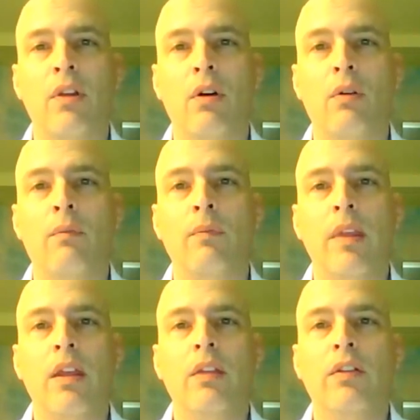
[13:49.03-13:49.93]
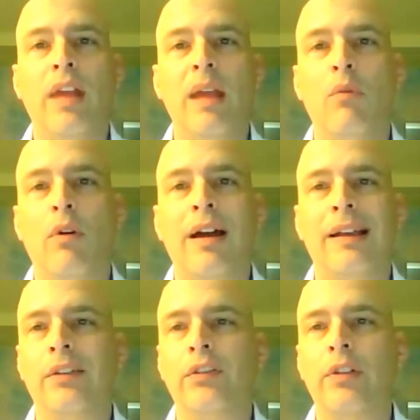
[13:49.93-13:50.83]
though, the table
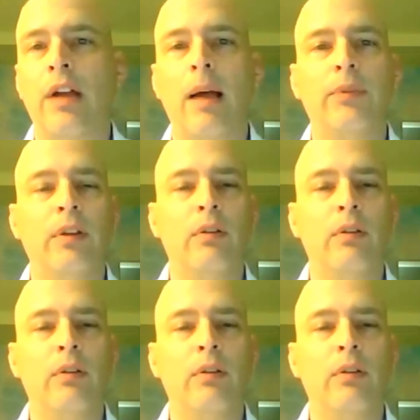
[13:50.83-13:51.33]
kind of stops.